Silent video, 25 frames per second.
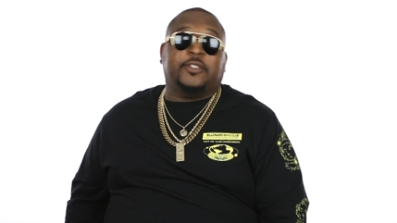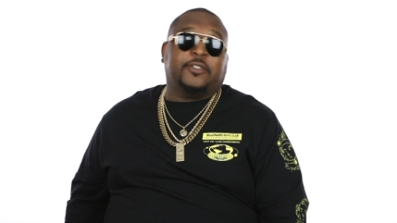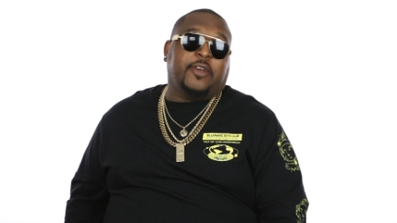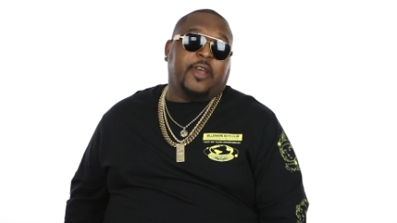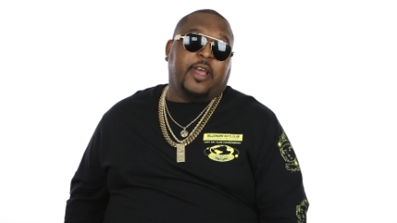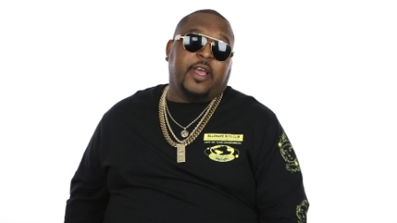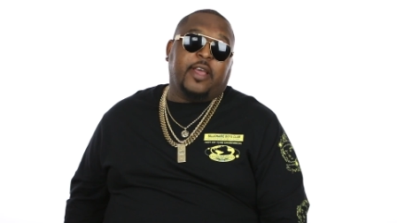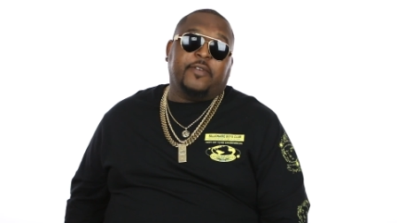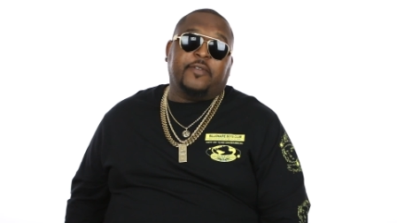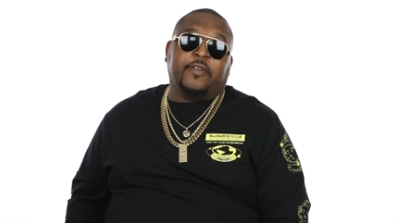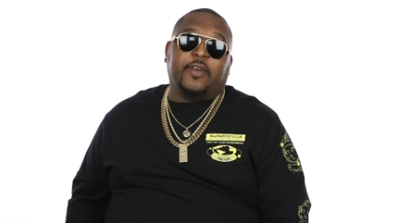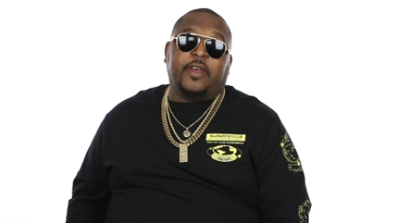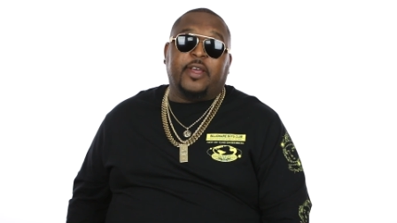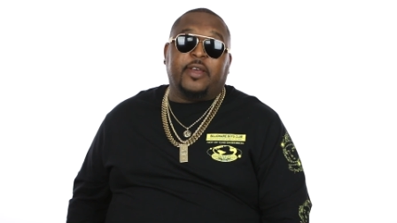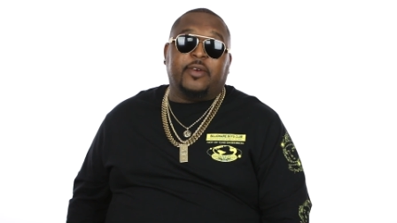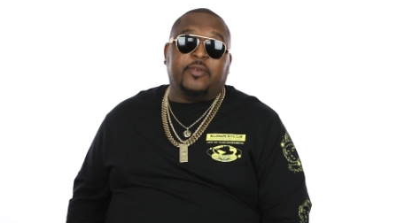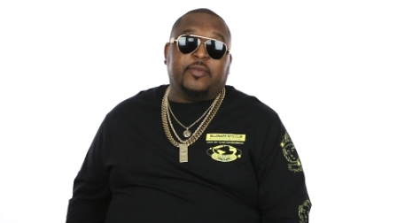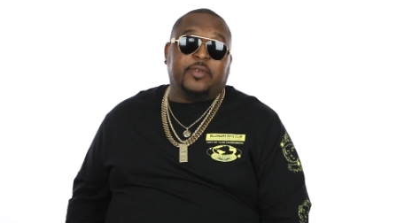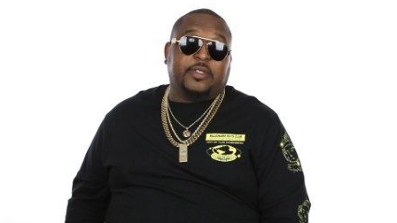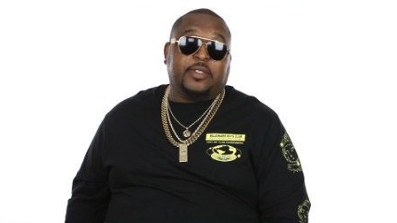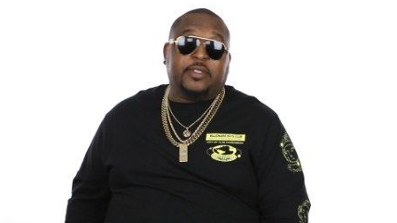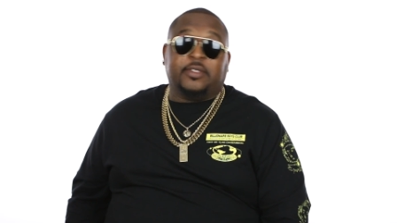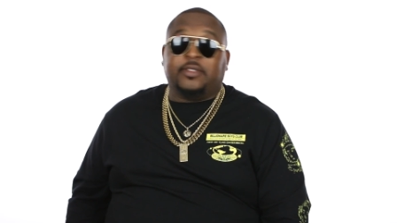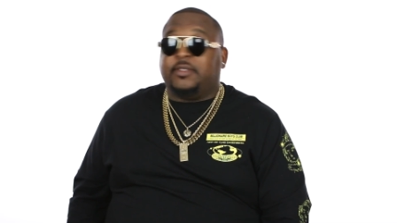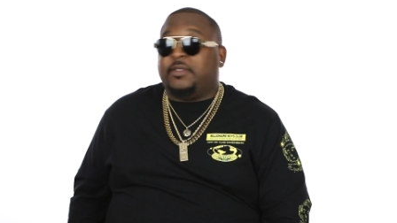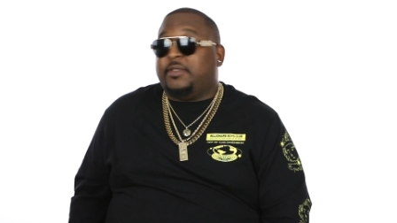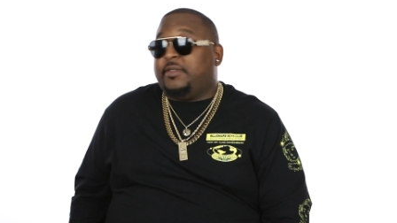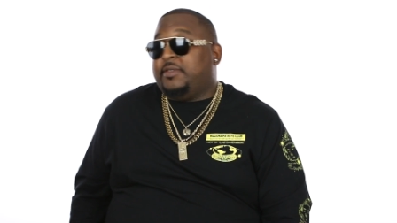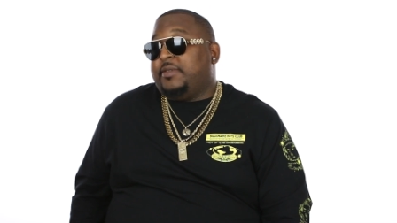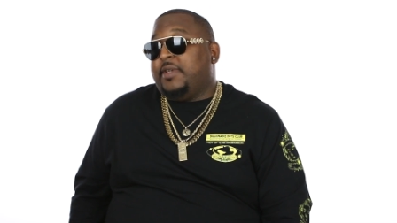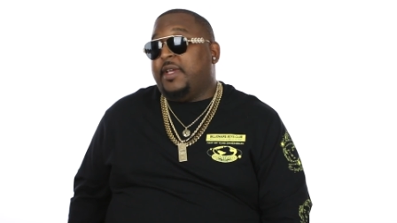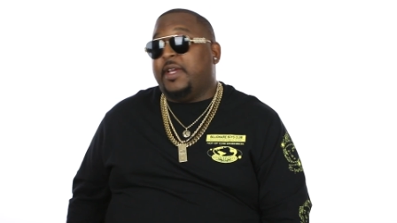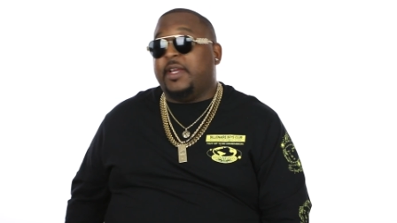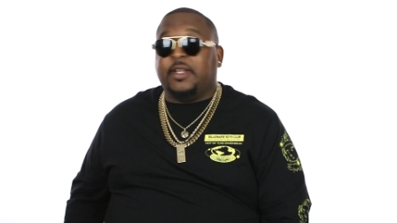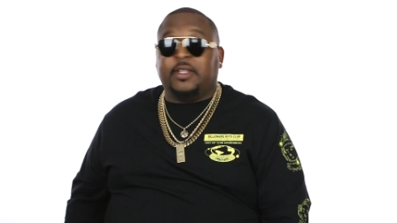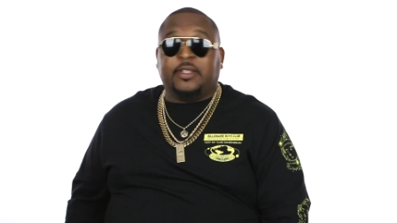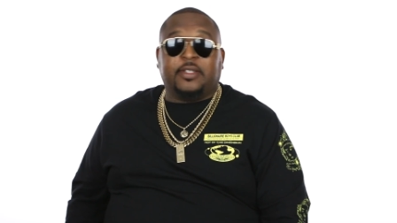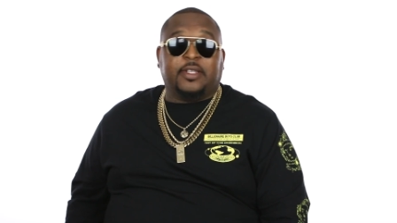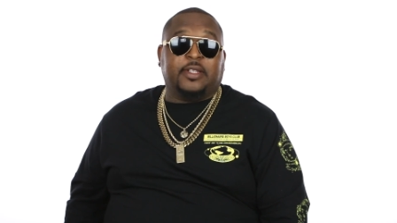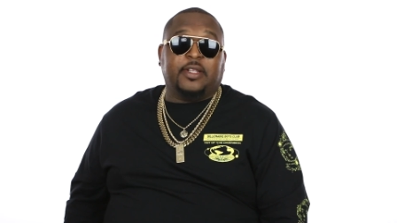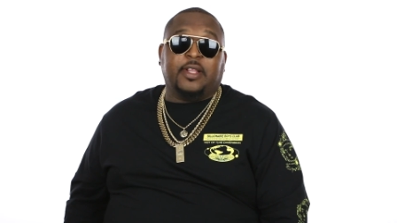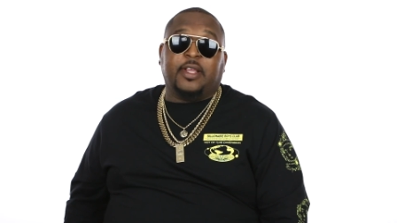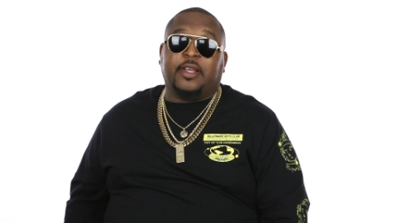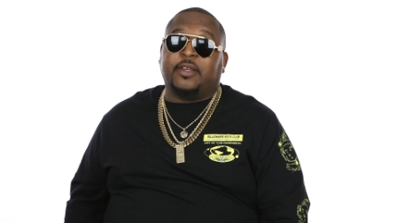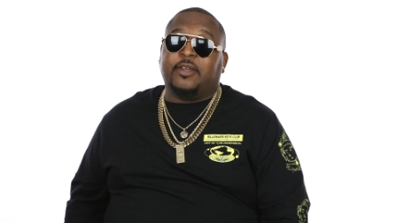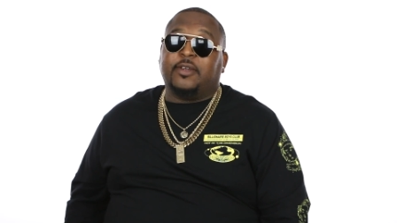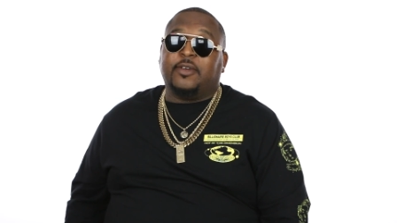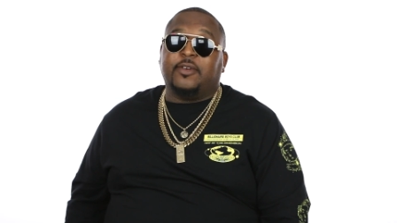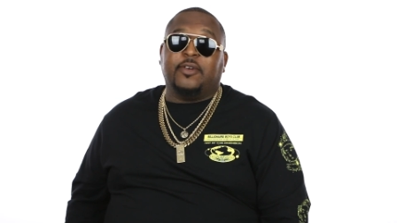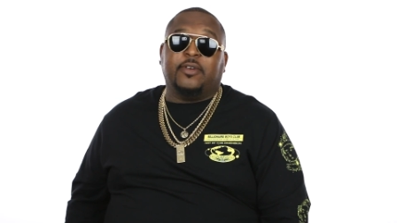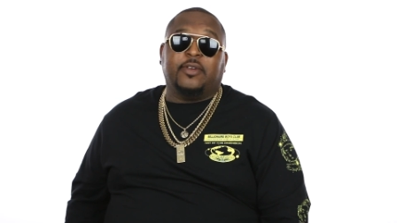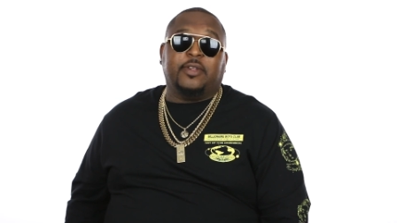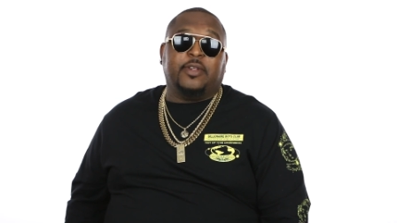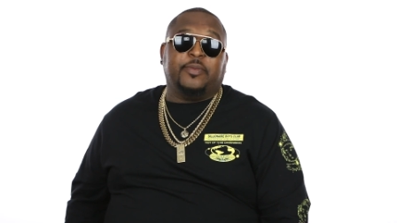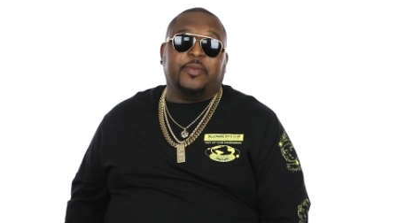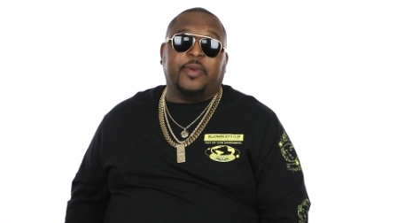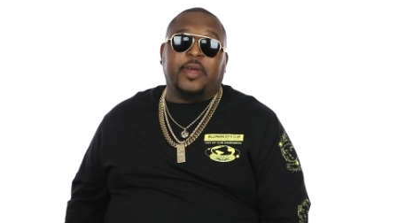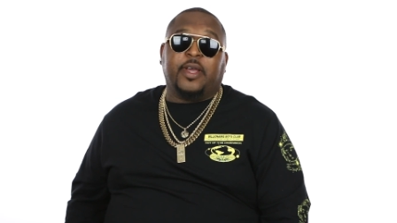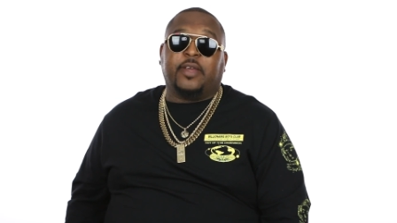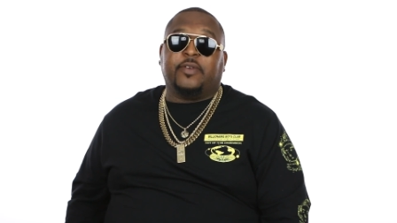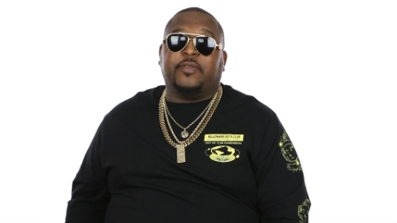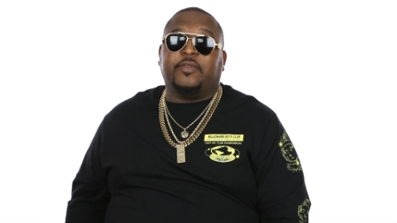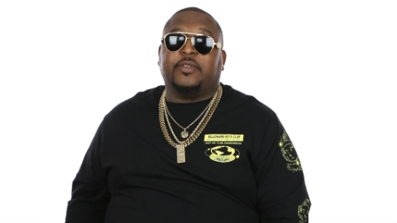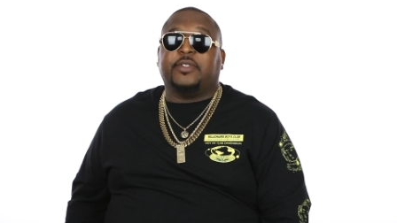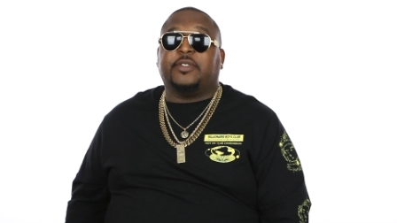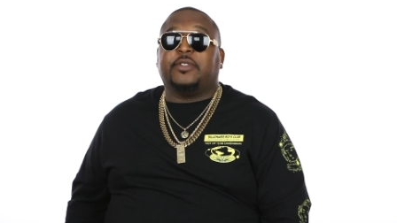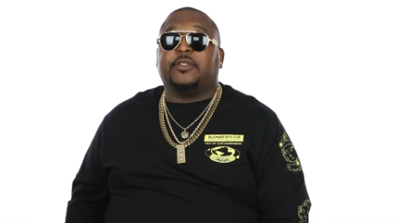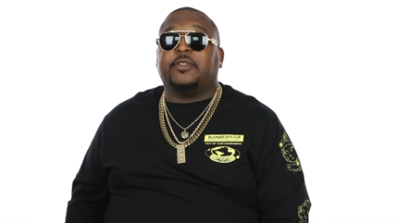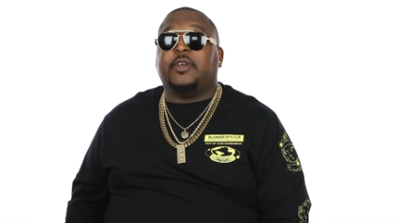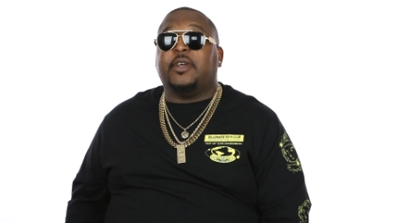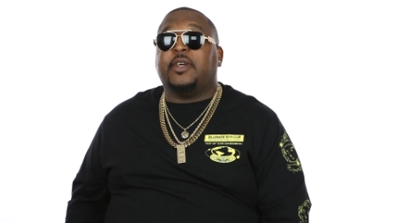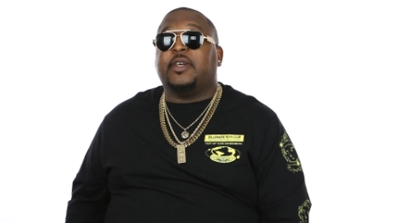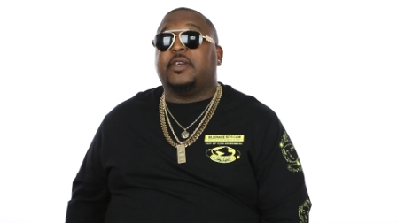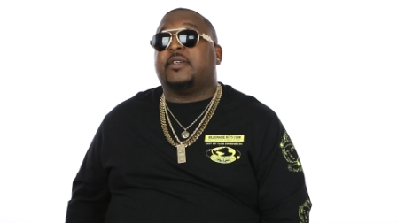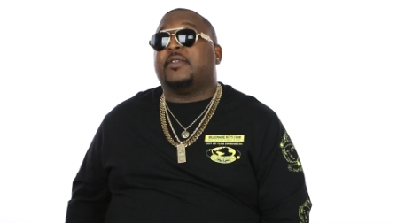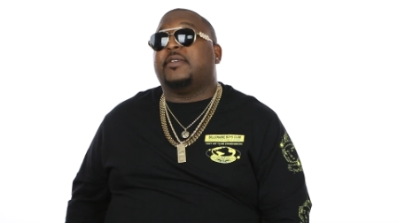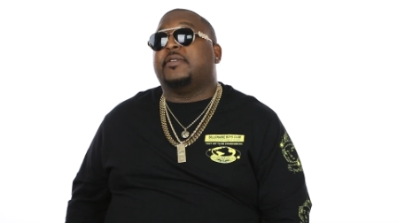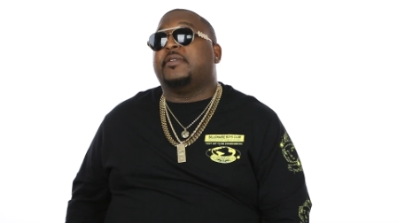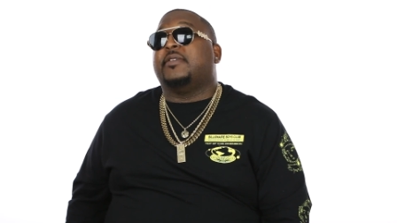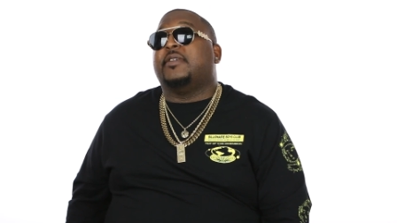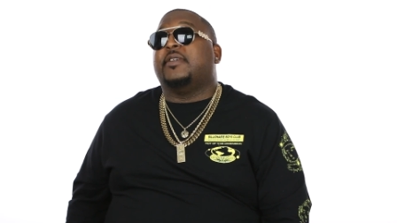dry van, which is anything that could go in the back of a truck.